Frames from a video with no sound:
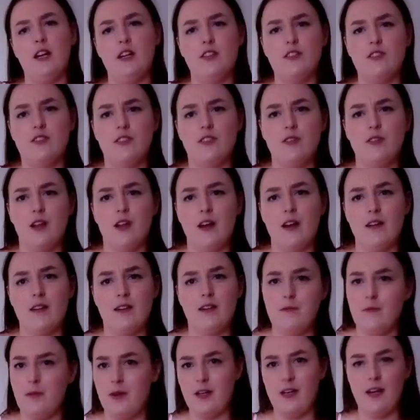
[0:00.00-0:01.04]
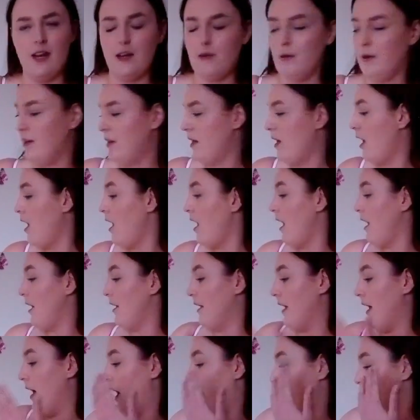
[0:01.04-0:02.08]
just do that.
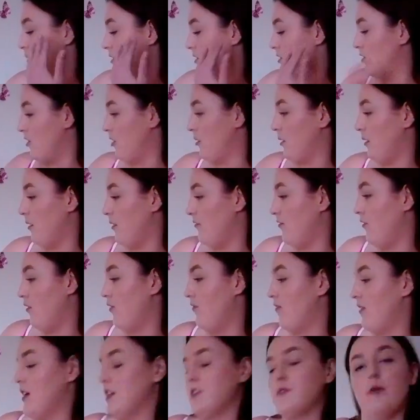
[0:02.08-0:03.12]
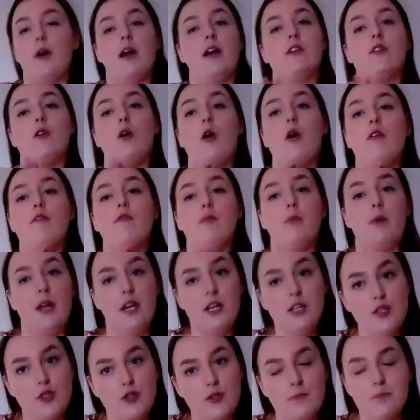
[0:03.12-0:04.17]
I'm going to show you a few things that I got off
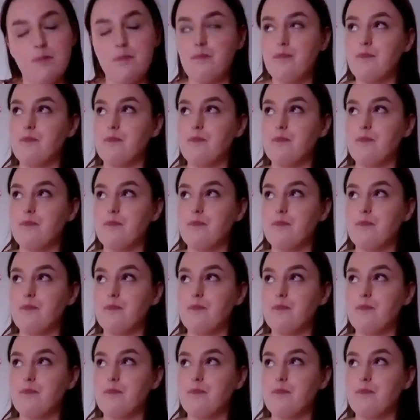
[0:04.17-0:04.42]
Wish.